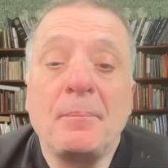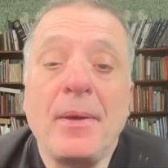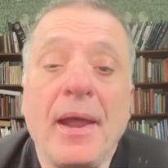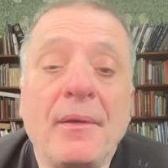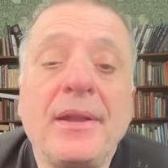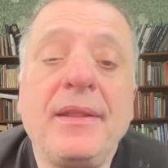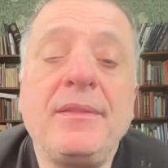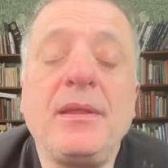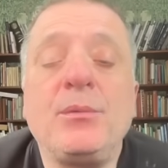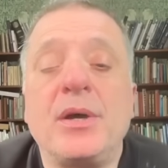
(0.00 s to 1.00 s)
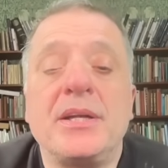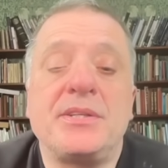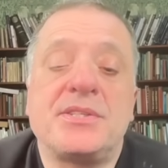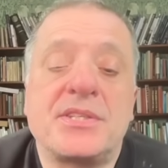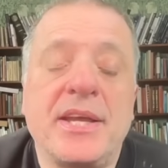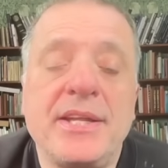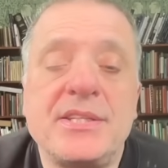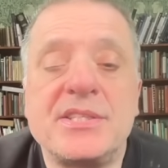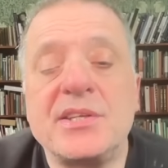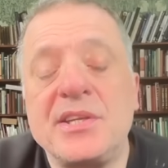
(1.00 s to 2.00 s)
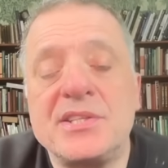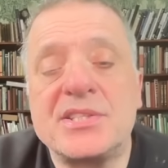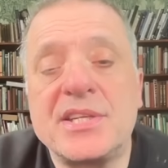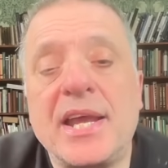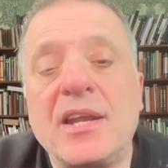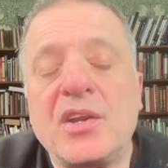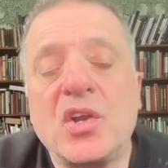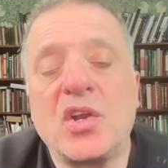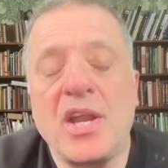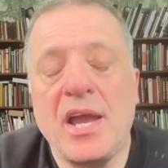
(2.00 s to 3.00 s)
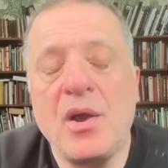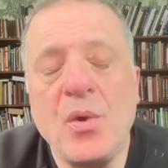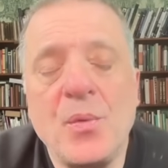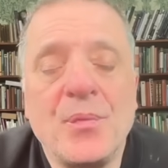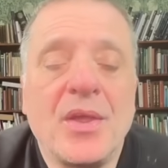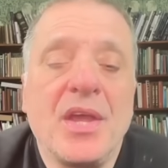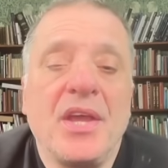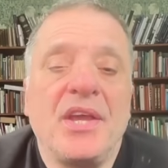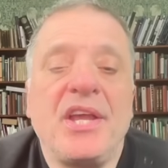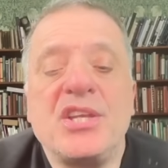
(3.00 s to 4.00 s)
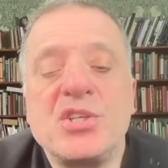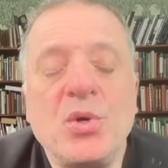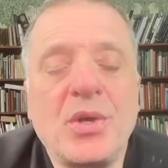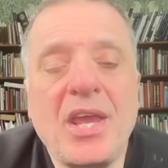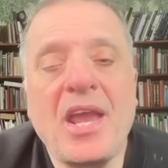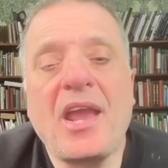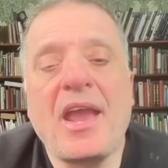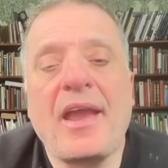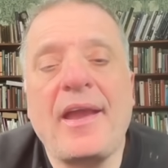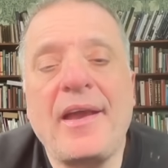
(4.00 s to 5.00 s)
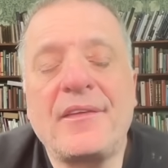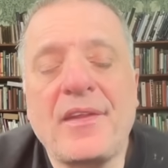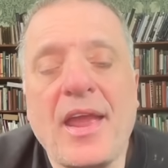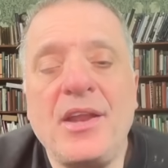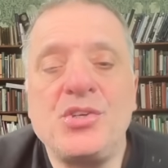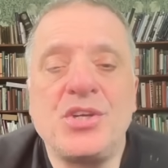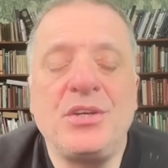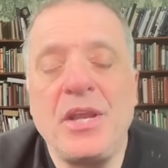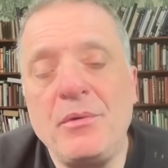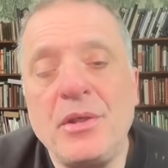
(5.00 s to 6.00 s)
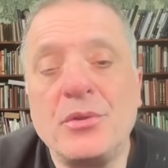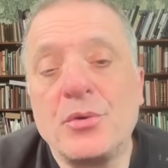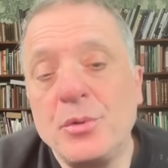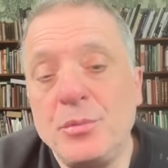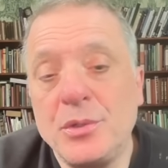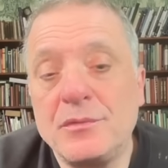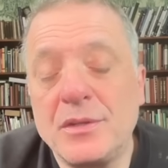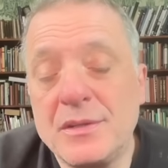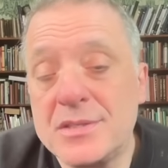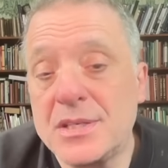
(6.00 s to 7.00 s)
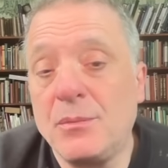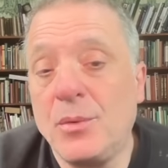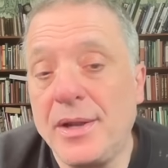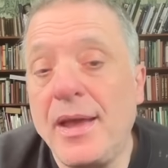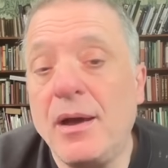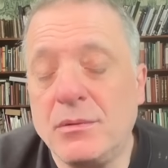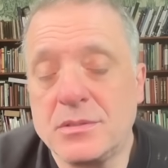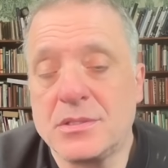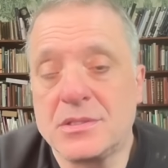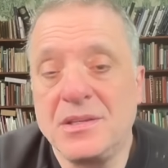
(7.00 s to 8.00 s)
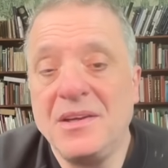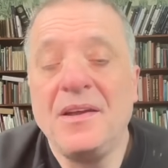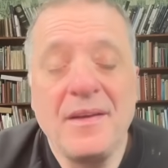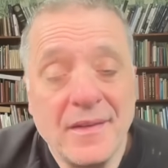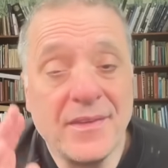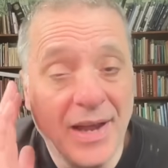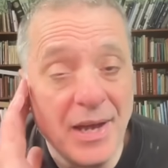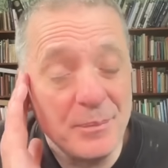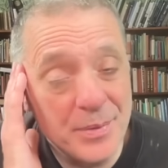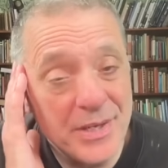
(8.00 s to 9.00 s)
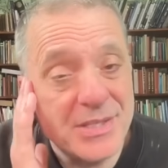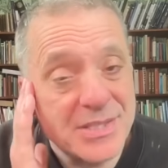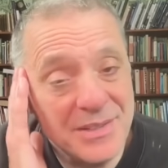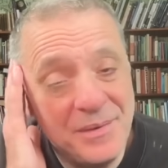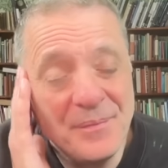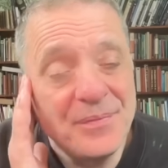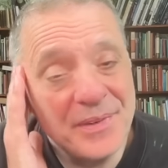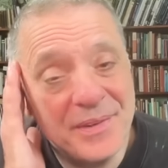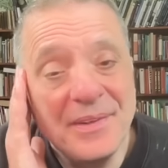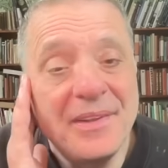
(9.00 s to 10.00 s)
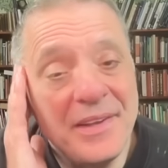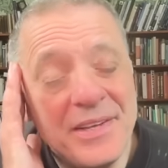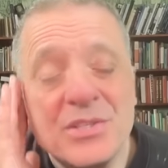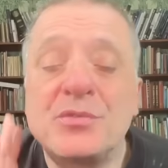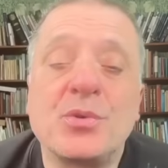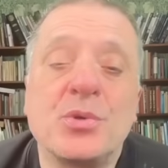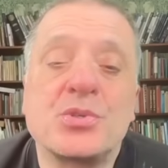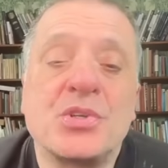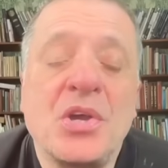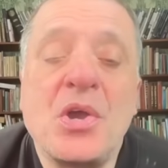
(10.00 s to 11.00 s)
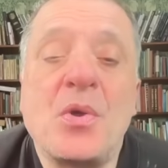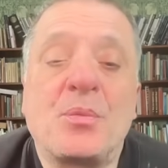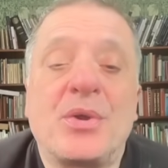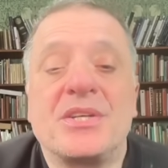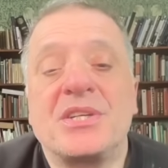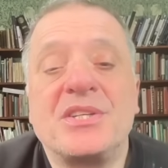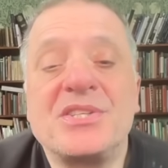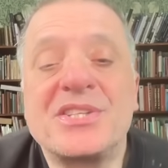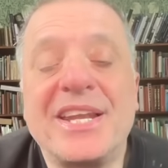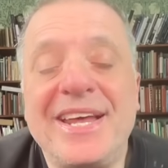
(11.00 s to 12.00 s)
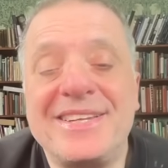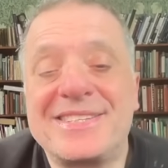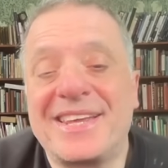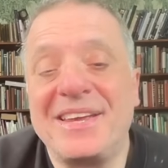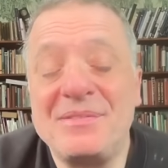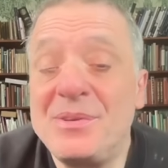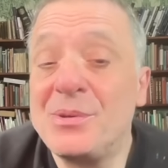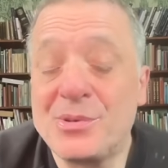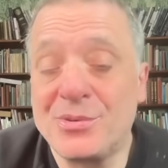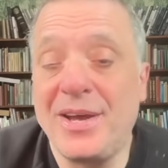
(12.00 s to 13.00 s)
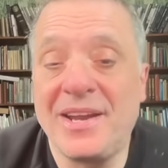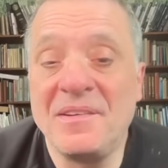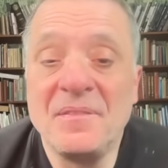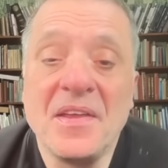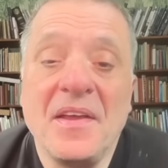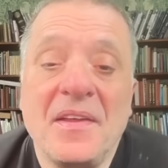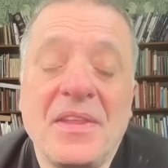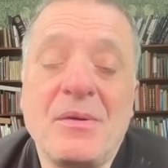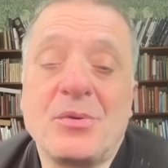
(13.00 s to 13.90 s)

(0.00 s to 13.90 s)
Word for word: Apparently, the United States instead now is looking at engineering the removal of someone else. That person is, of course, President Zelensky of Ukraine. There